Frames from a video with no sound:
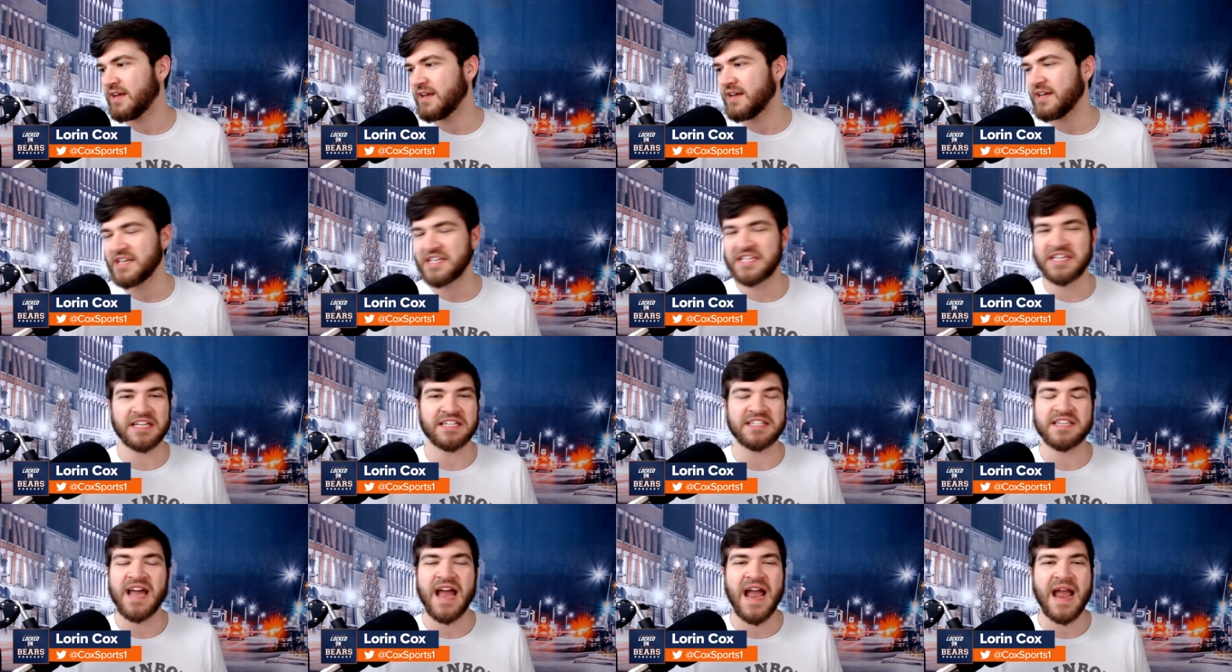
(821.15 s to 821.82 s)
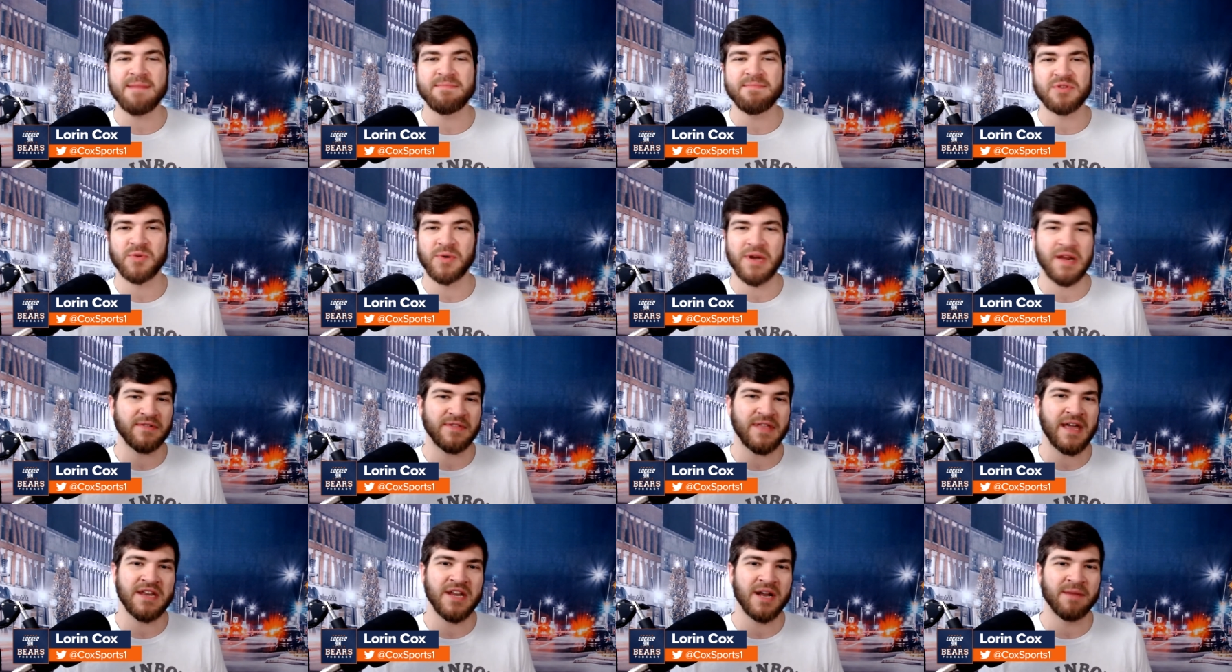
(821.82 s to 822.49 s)
six times or
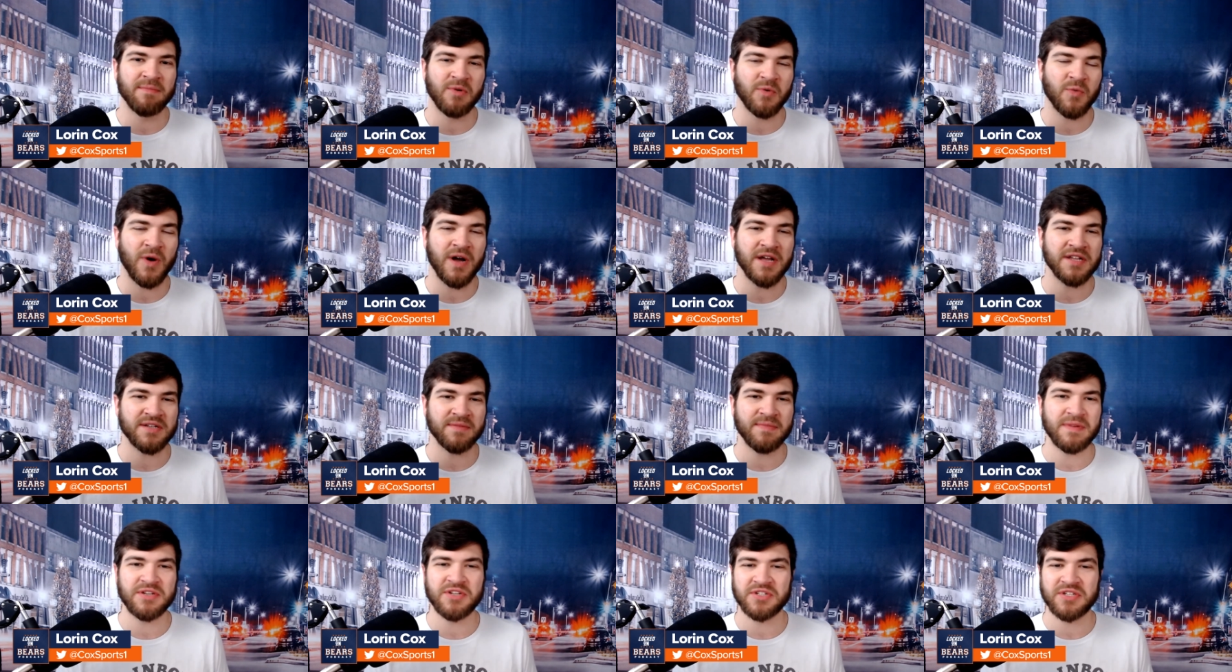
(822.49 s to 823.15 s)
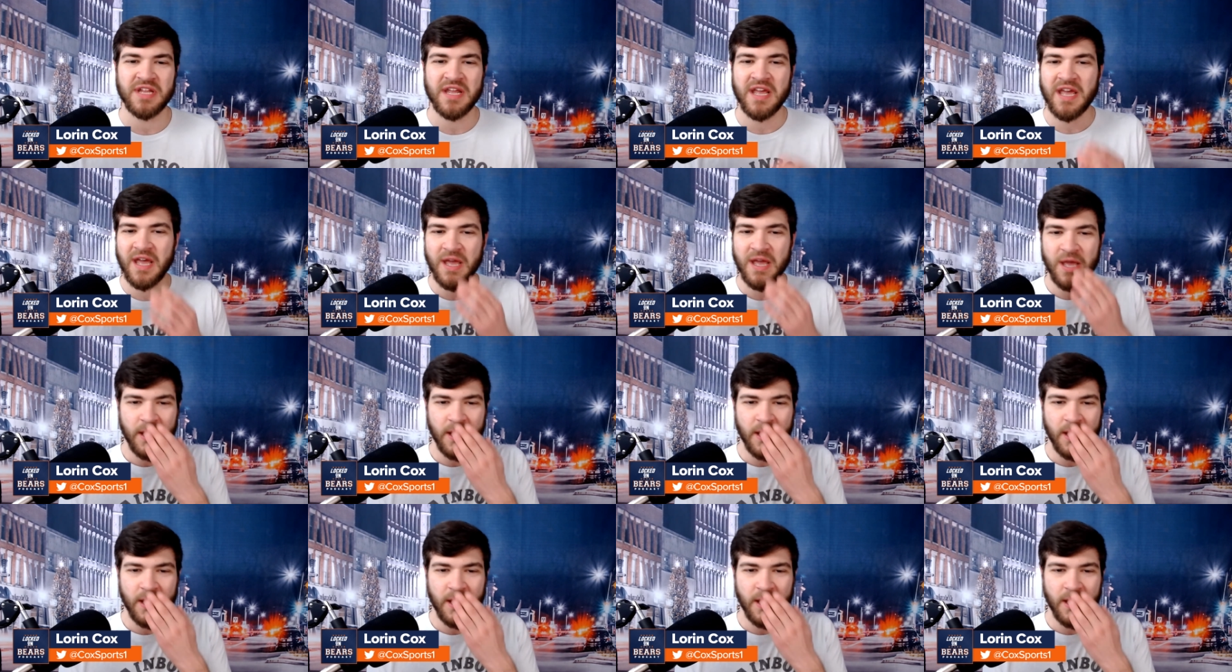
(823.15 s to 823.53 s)
whatever that number was. I mean, just